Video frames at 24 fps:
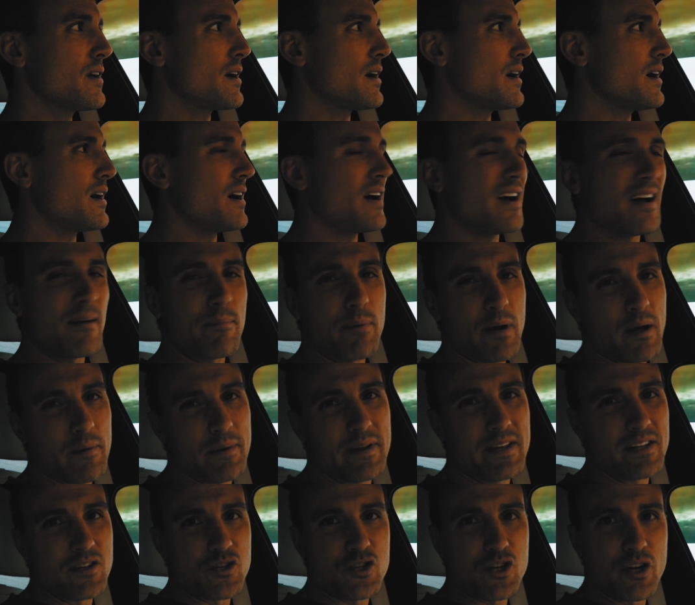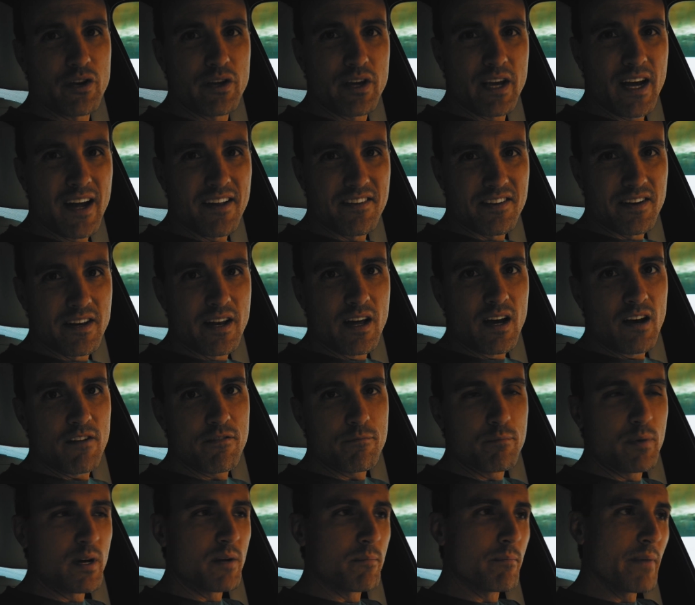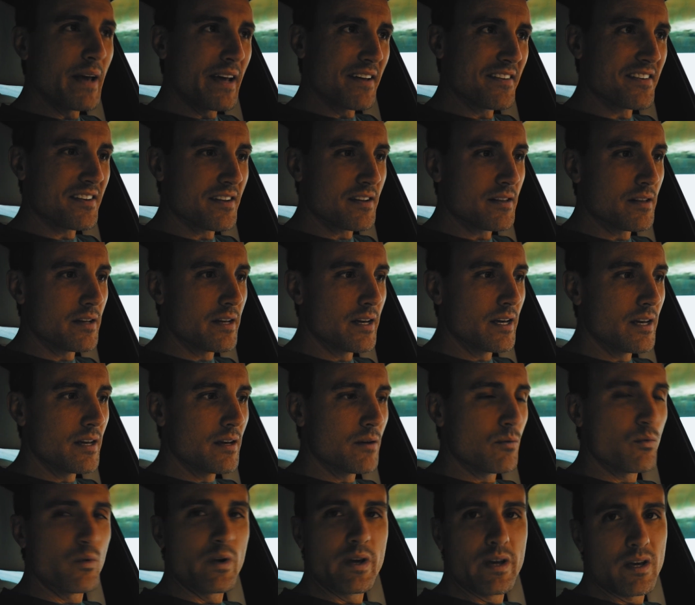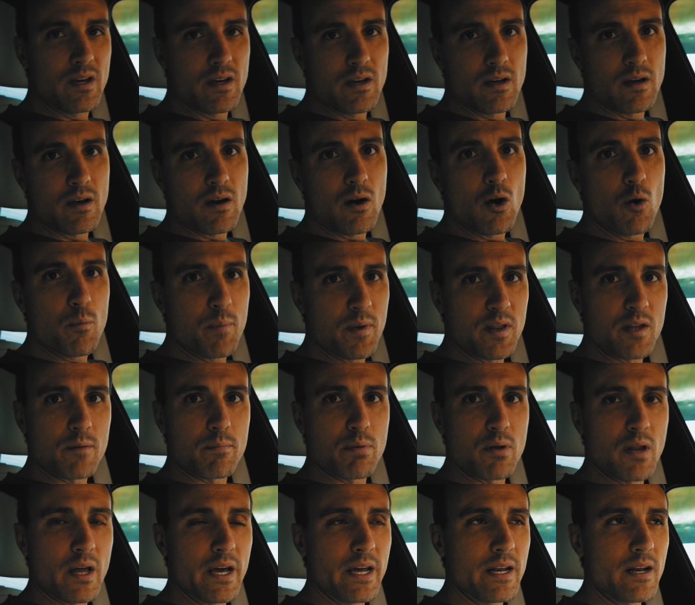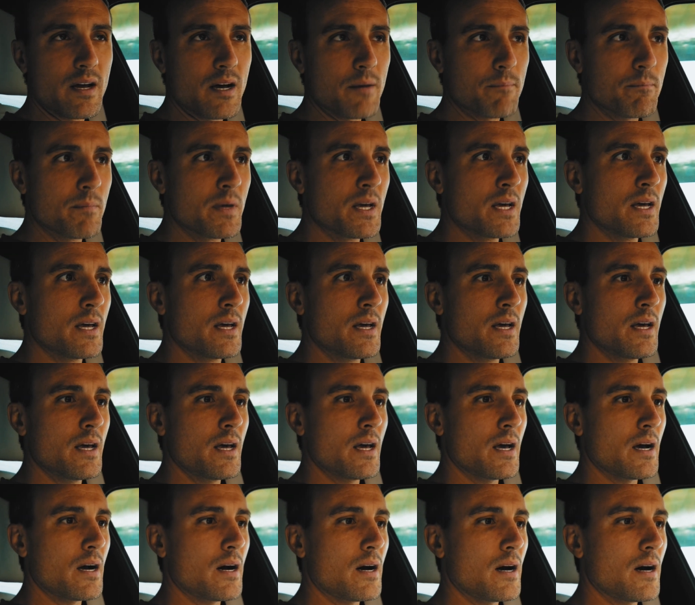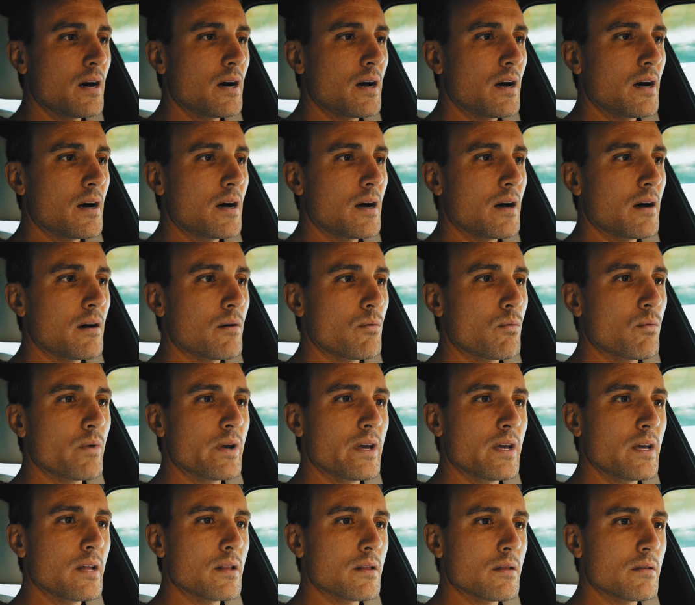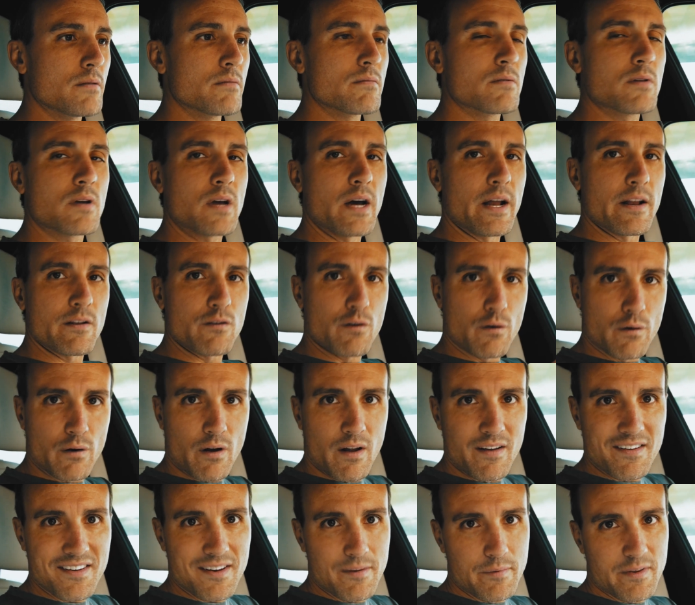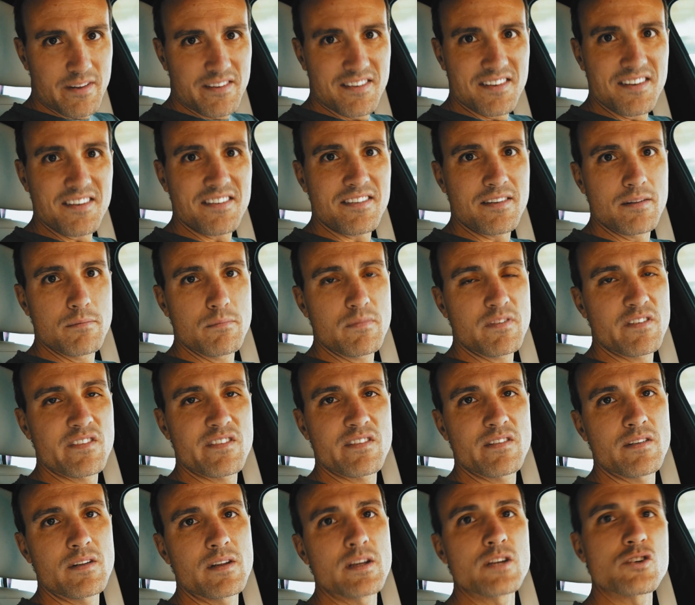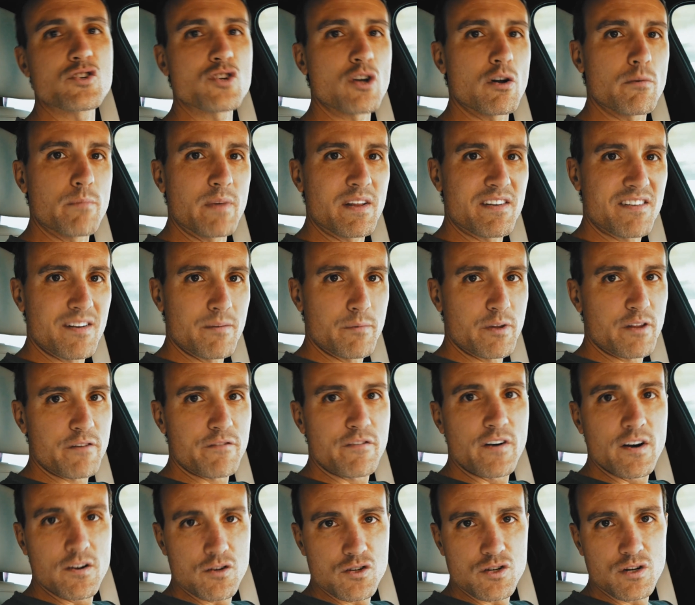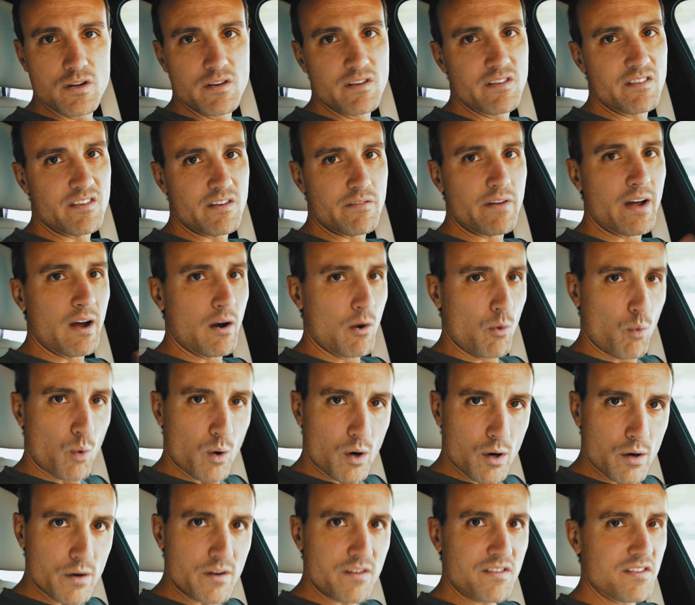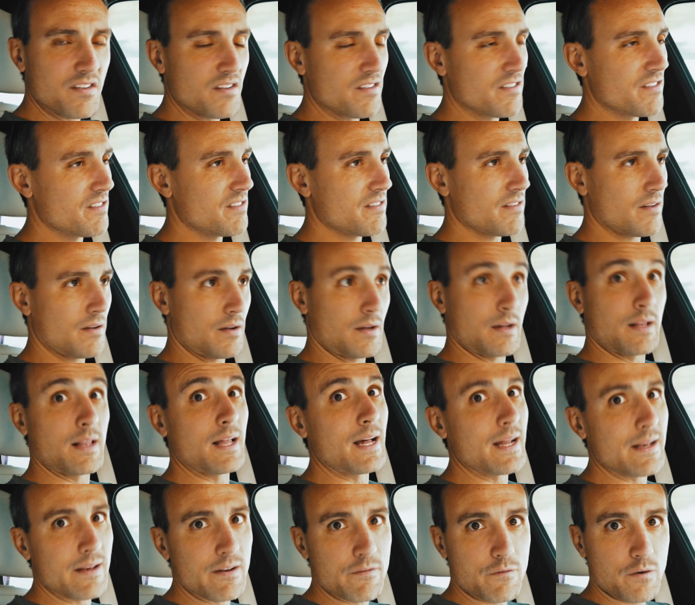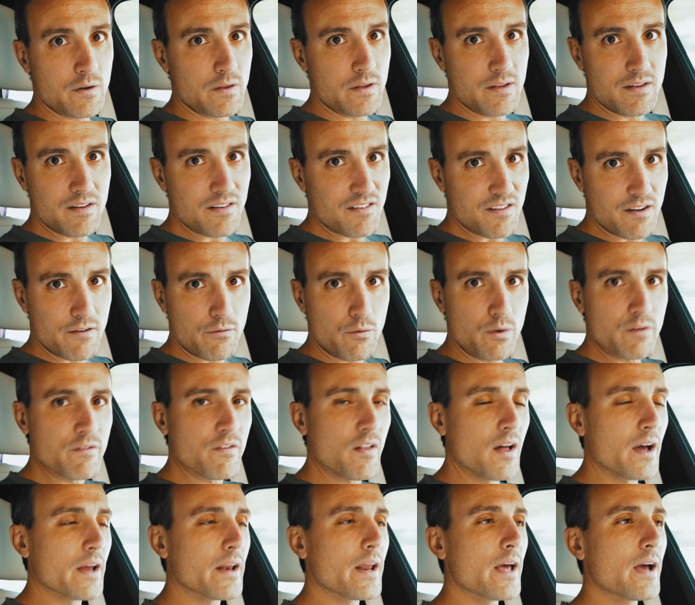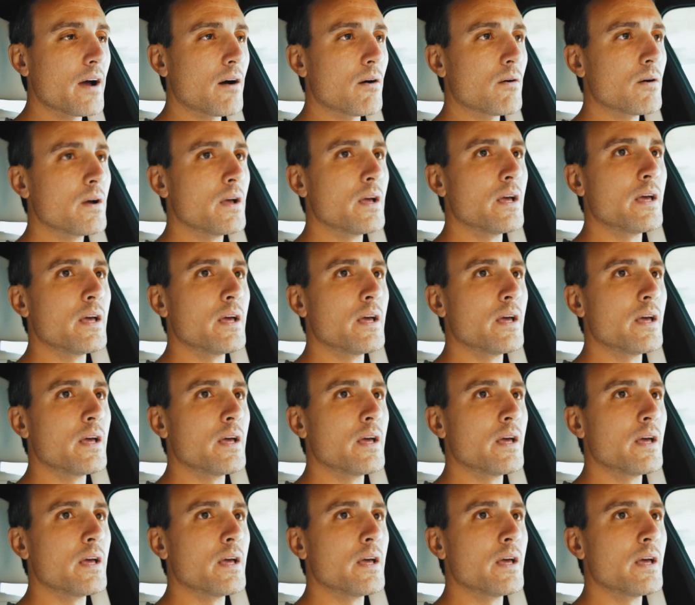Uh, I probably didn't show you guys enough, but basically we opened the plane up. Uh, we kind of turned on some of the systems. He showed me some of the functions of how it works. It's a lot different than the stuff we fly now.